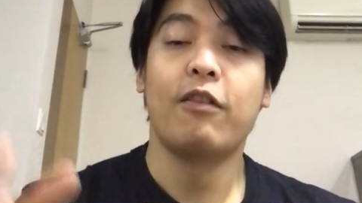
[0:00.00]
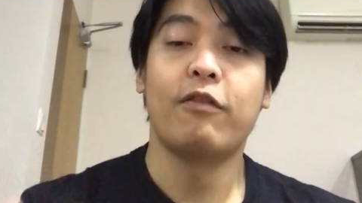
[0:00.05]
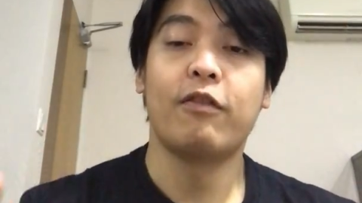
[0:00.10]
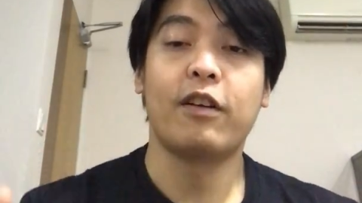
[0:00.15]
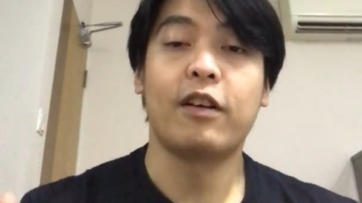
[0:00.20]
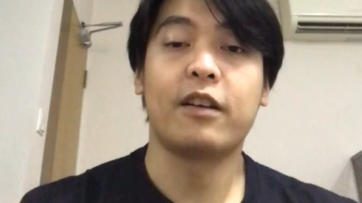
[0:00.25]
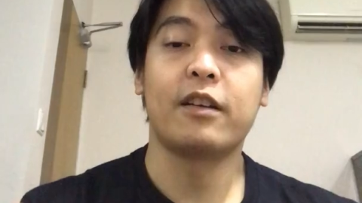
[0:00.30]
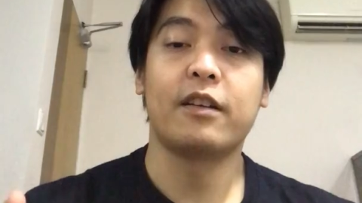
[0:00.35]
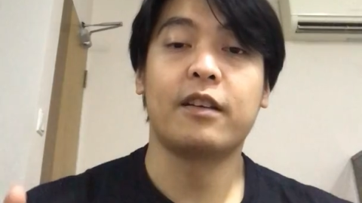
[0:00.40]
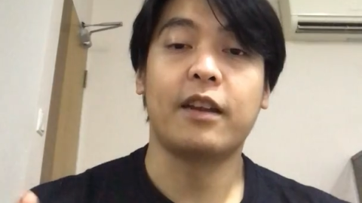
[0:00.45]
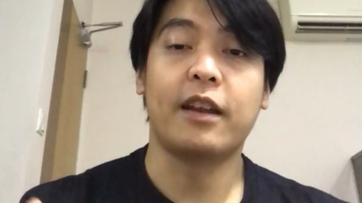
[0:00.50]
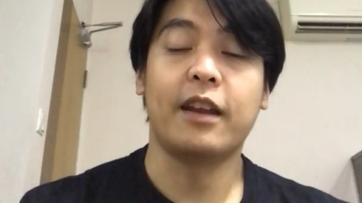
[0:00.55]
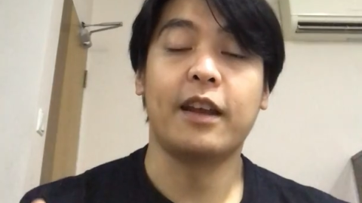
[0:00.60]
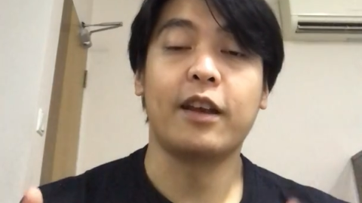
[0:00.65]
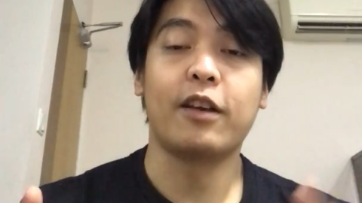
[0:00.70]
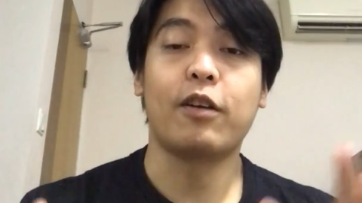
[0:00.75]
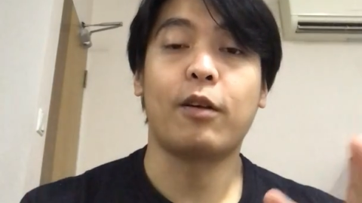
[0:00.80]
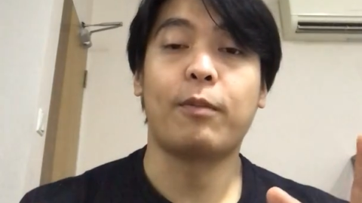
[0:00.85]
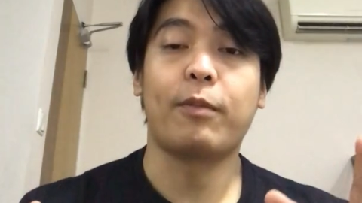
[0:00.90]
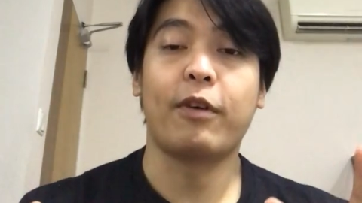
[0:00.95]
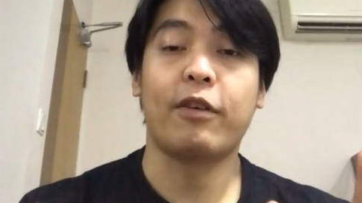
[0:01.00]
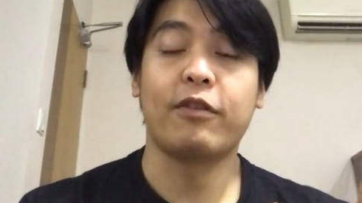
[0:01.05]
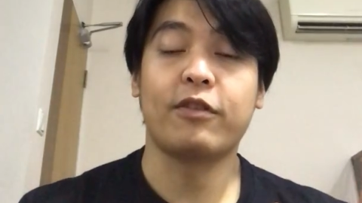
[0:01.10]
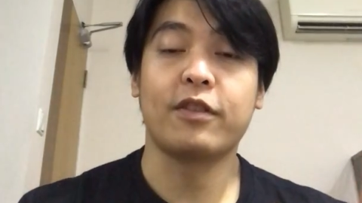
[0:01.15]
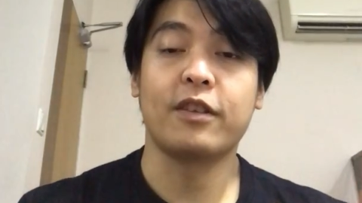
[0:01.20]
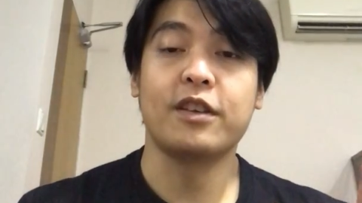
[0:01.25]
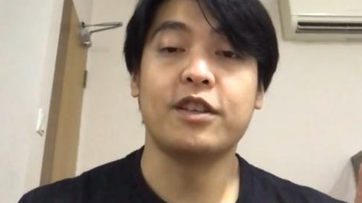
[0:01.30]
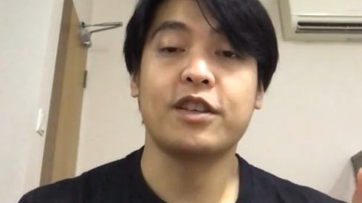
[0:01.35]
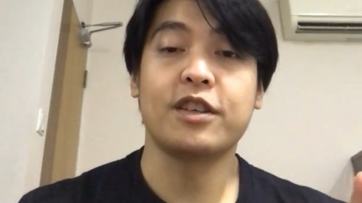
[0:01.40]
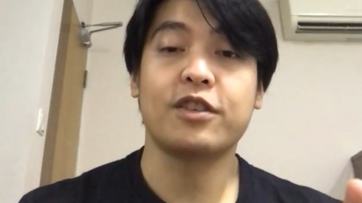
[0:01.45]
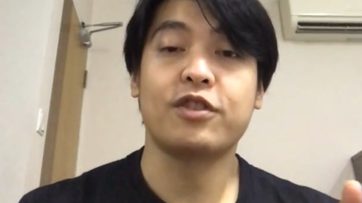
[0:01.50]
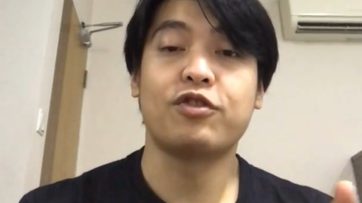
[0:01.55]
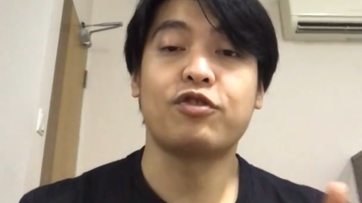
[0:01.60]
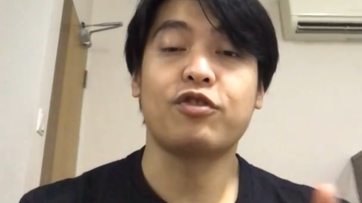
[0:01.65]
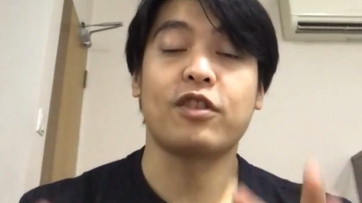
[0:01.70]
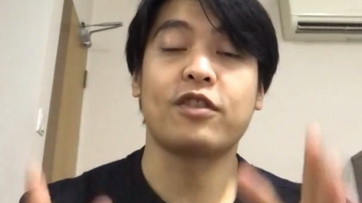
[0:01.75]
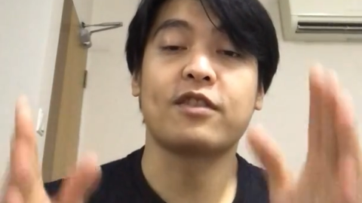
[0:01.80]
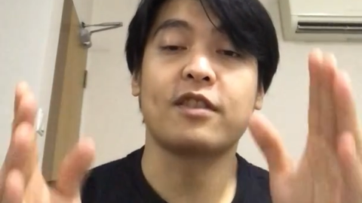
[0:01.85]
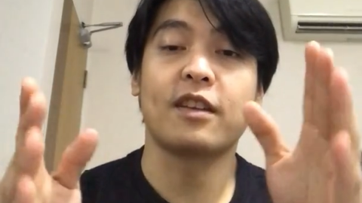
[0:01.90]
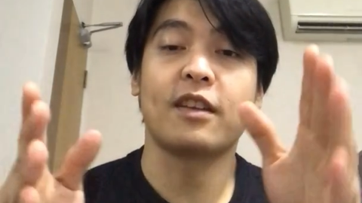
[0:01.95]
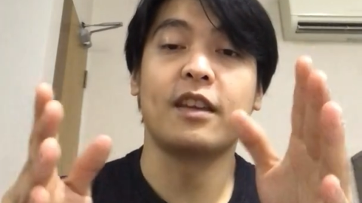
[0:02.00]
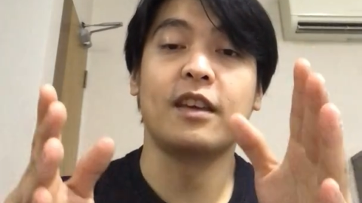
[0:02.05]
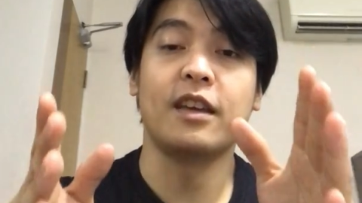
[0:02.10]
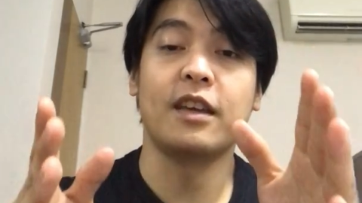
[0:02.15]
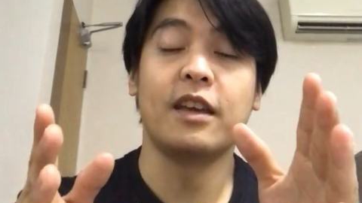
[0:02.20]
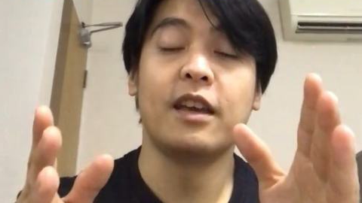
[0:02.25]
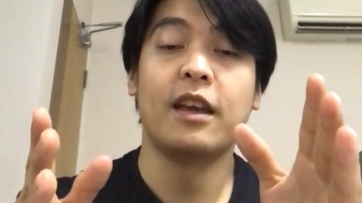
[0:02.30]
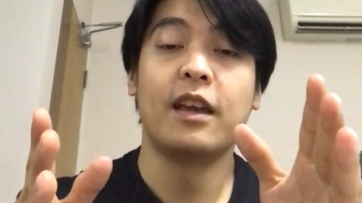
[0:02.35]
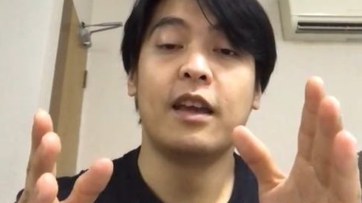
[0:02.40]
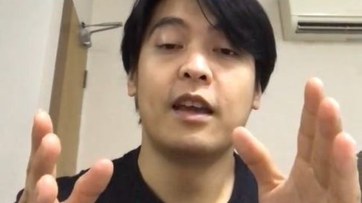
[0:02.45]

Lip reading: rather than in comparison just drastically